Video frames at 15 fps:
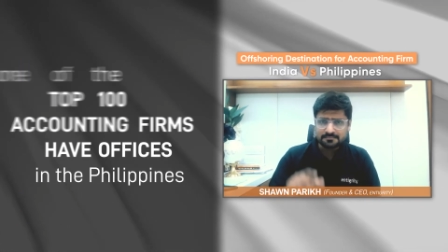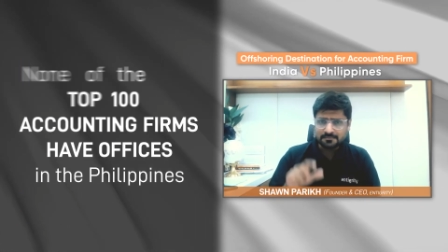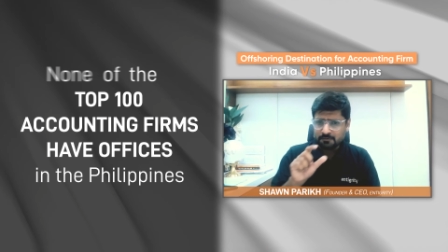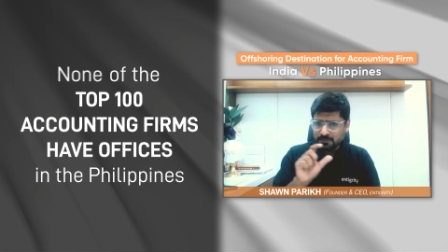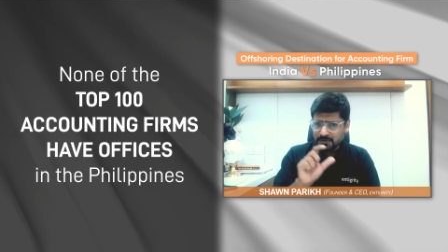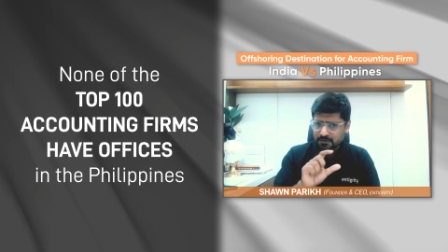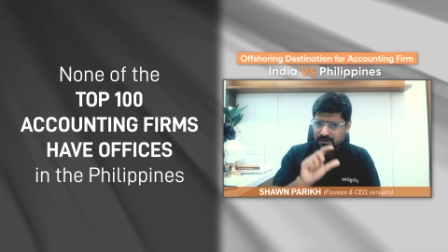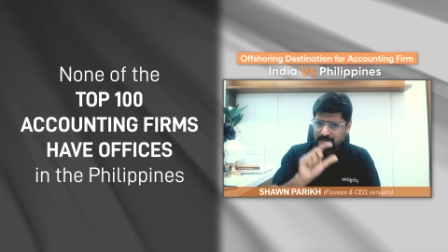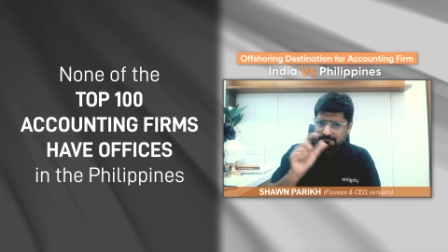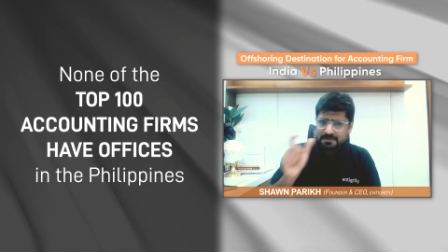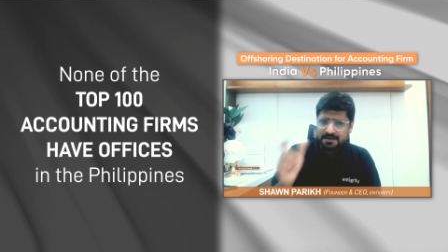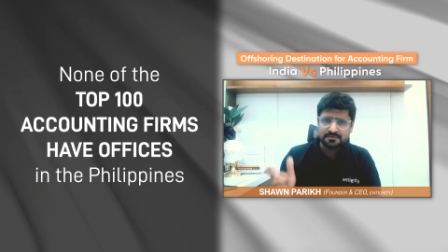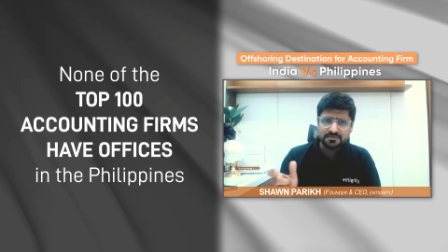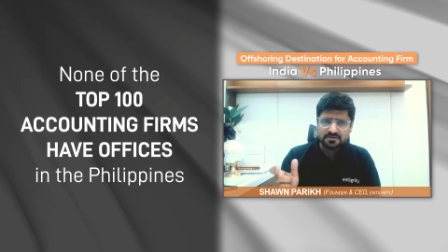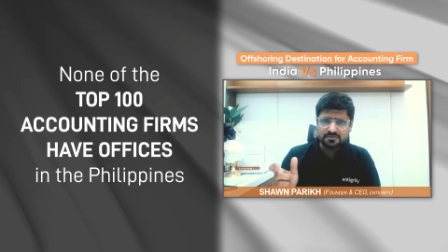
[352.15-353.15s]
when you
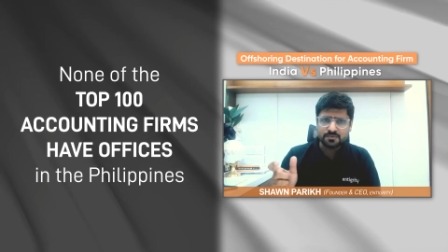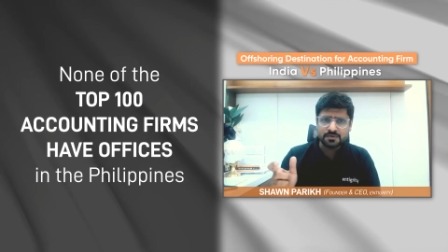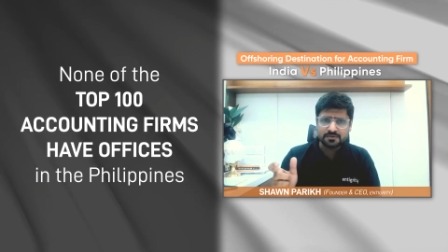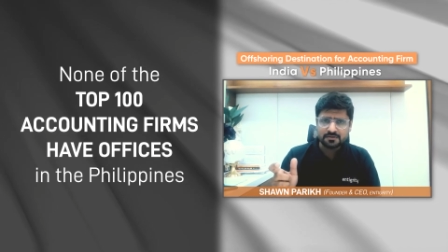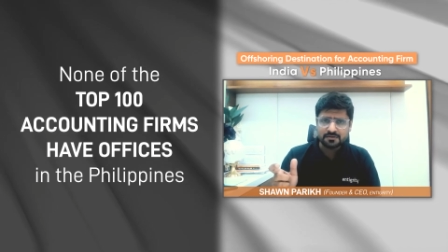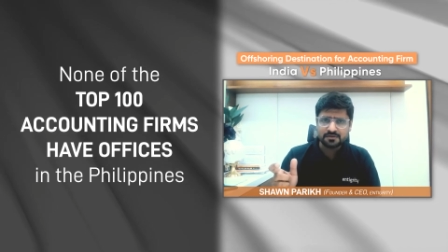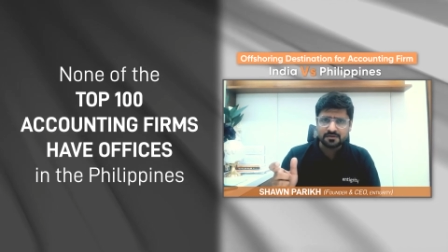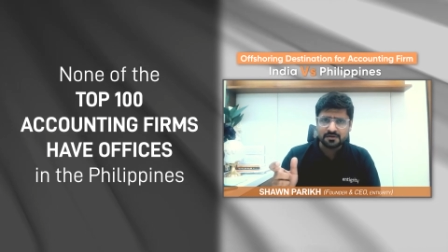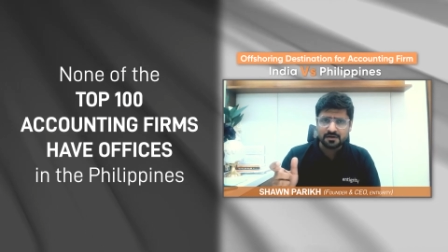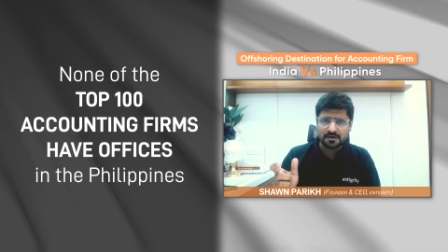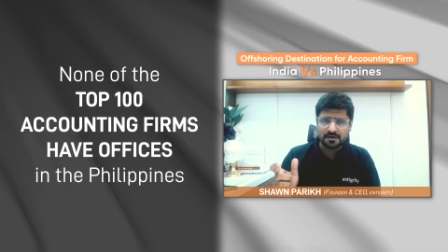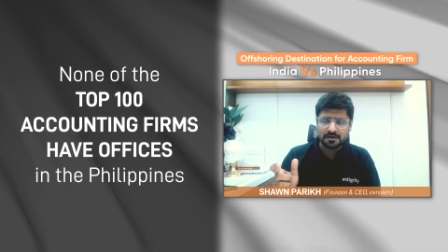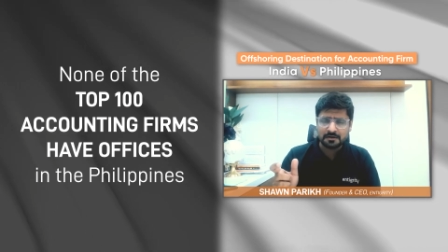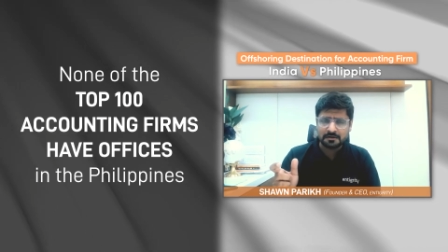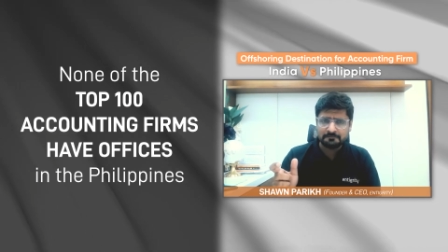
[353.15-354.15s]
compare this with uh,
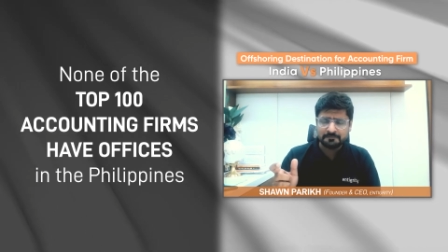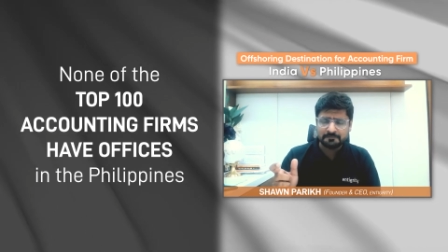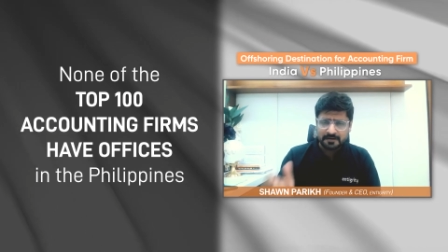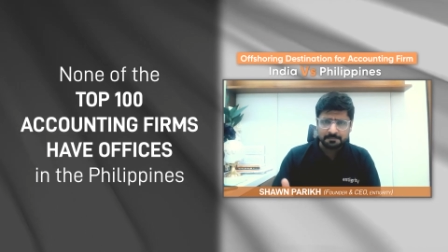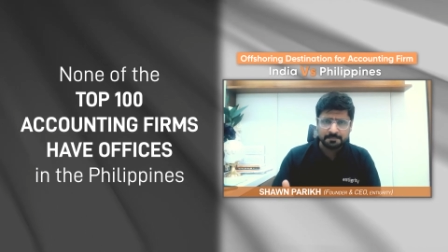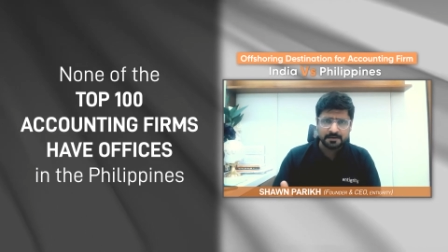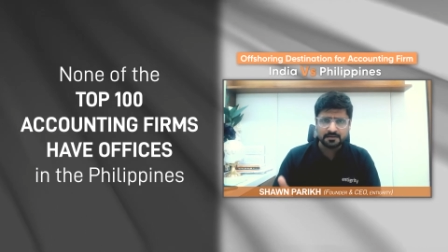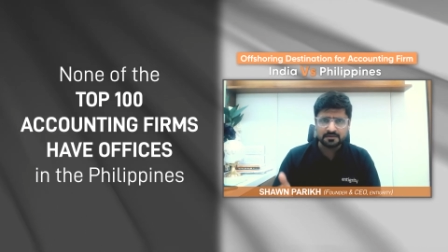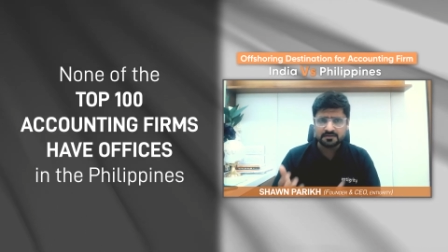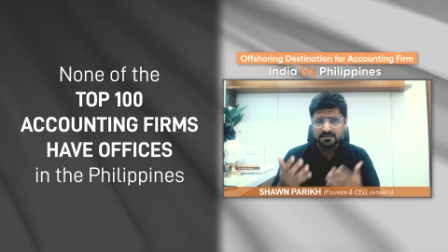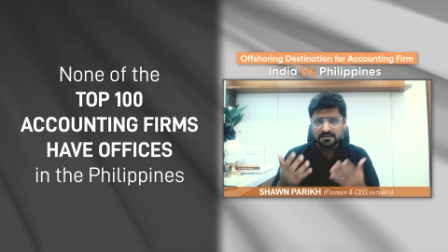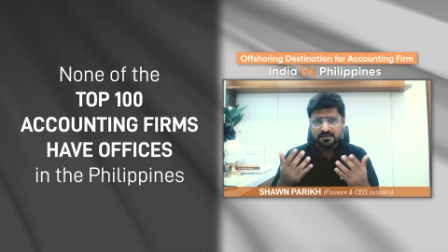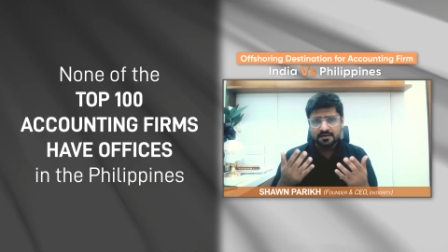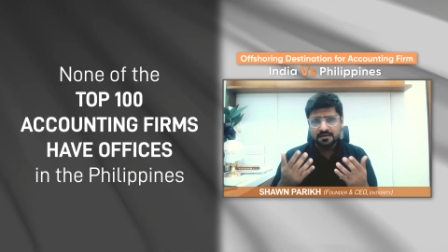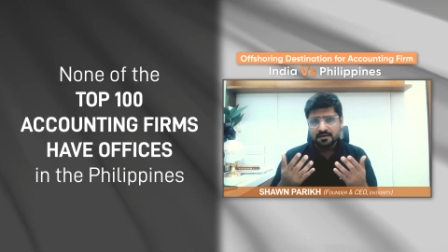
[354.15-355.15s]
uh, Philippines,
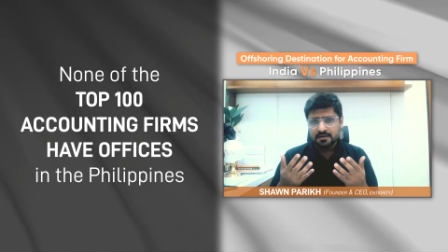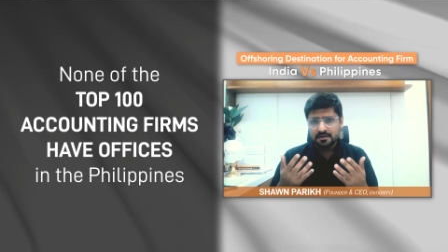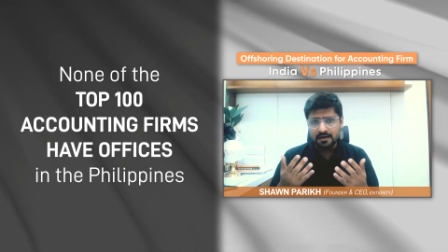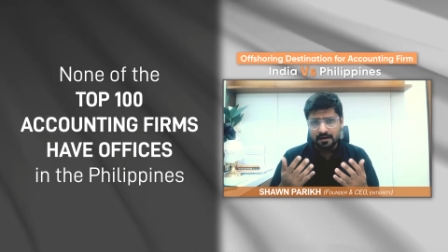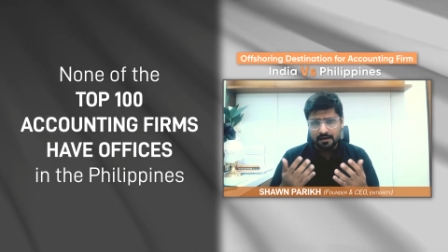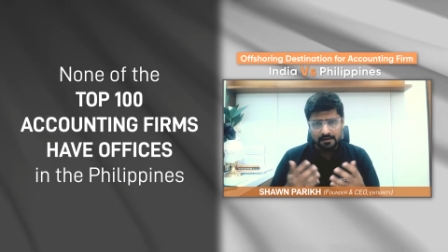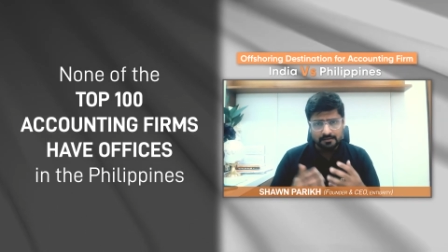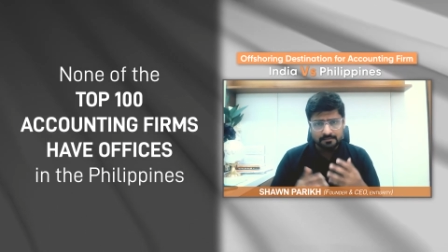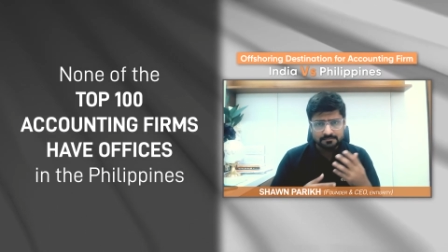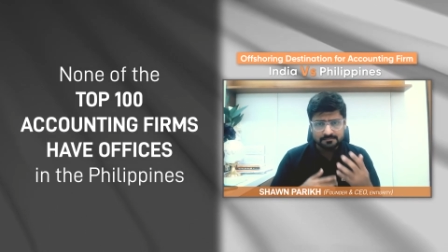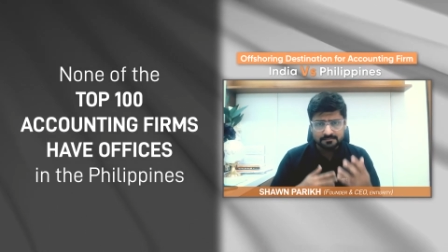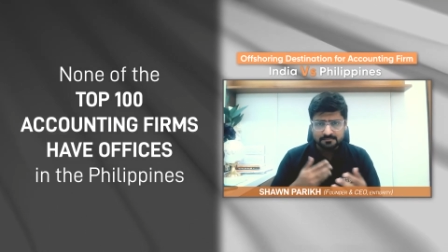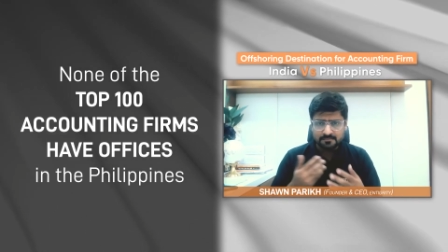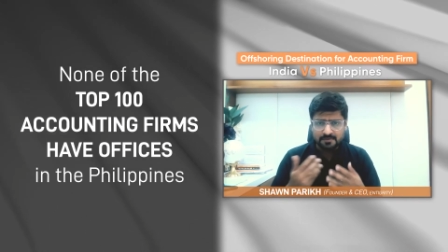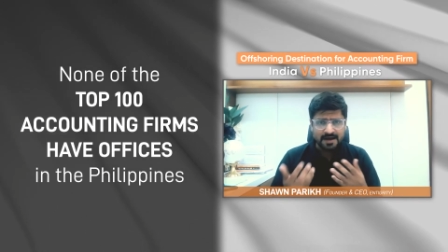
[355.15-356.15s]
uh,
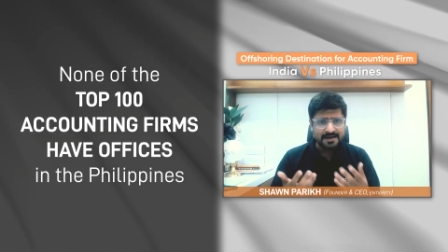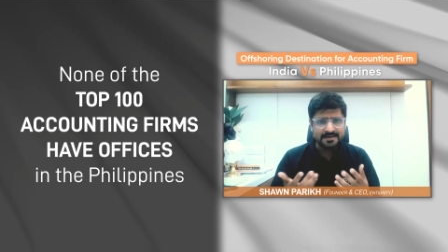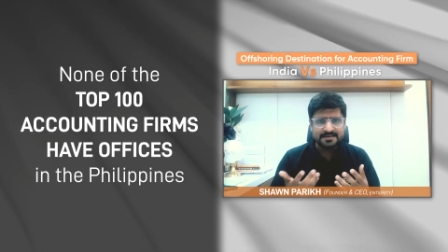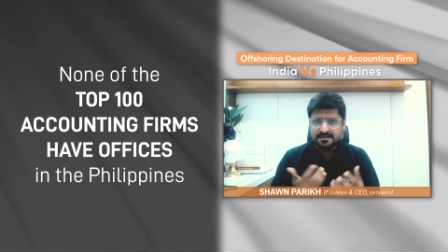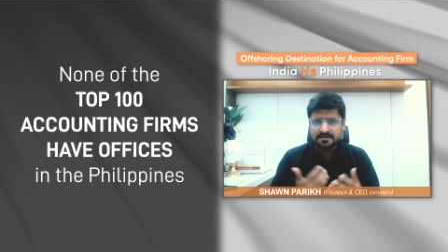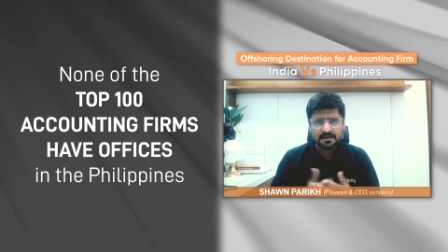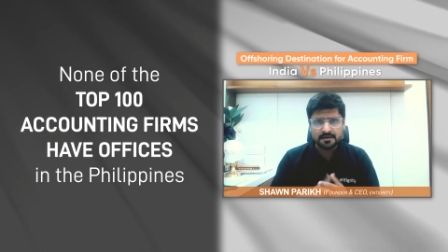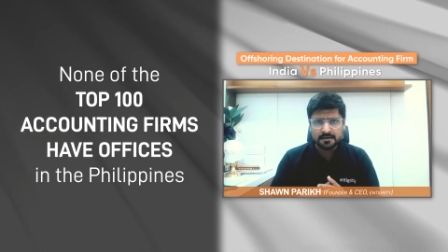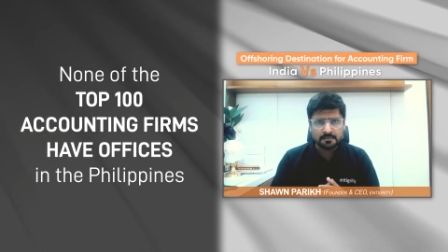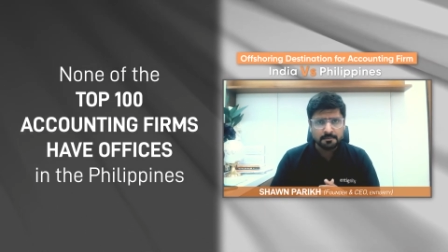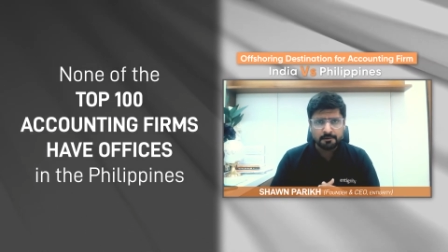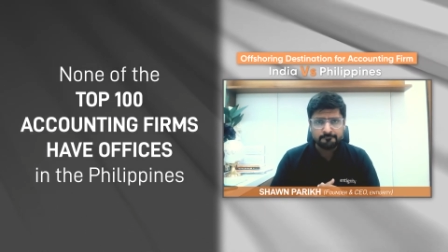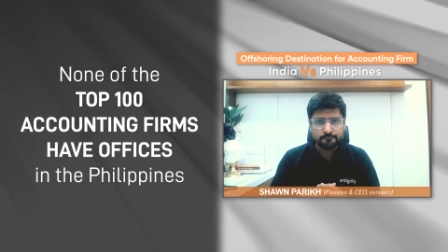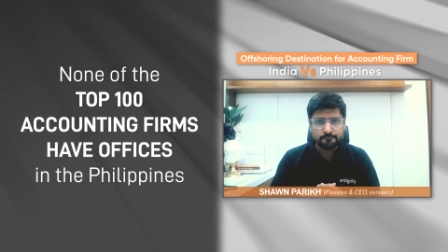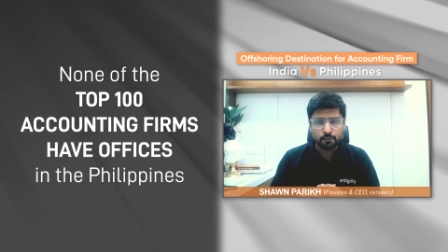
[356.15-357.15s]
I did a little
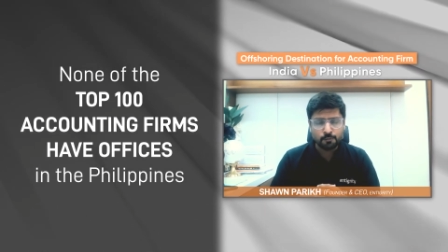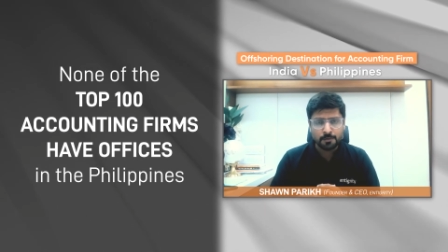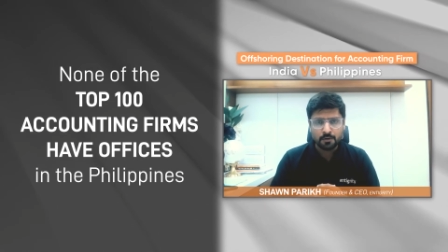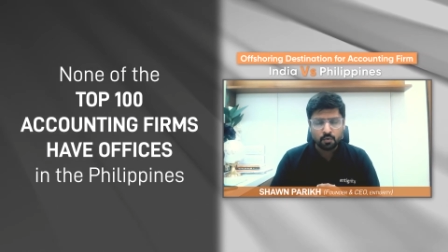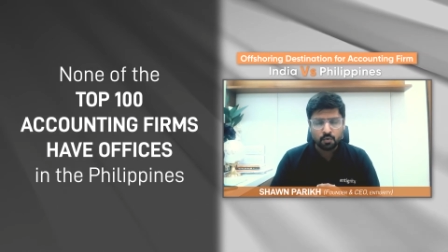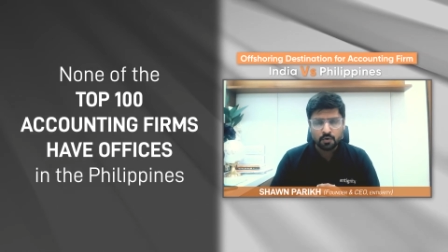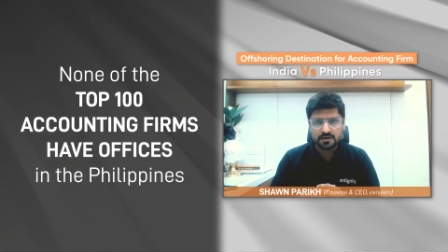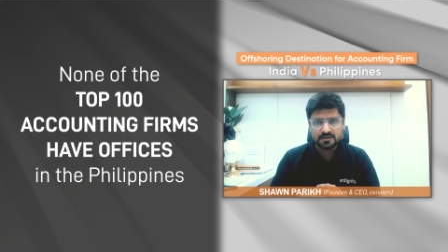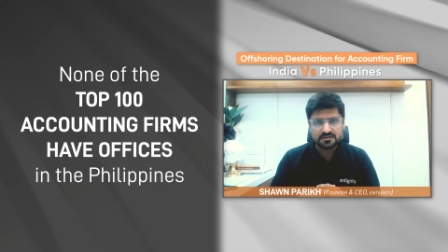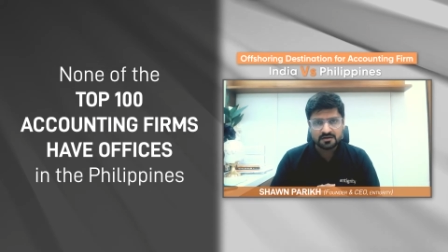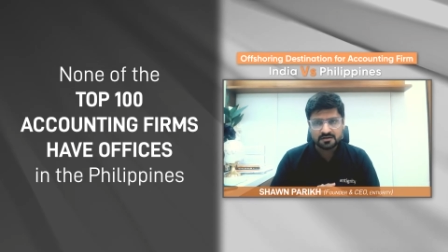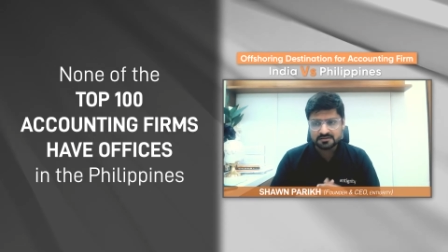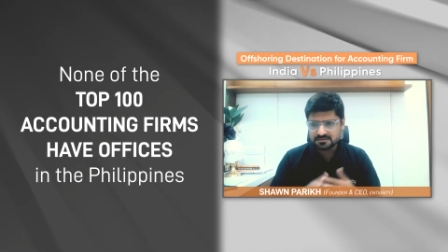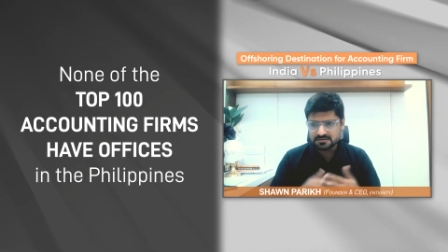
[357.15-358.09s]
bit of Google search.